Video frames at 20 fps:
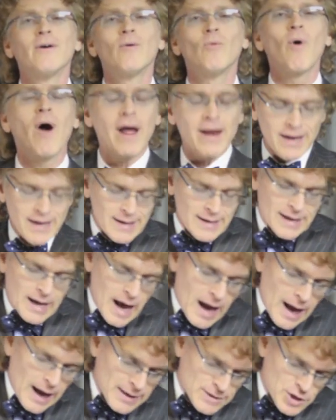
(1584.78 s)
why didn't
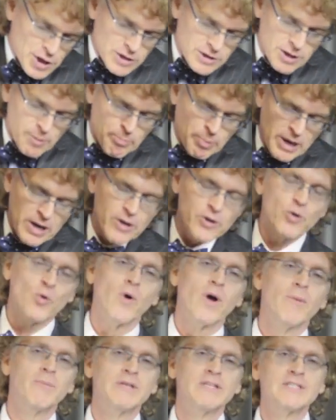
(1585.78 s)
God just appear
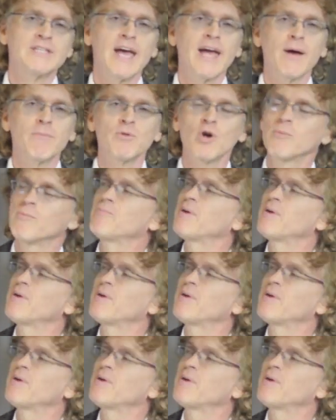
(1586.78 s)
to him and say I'm doing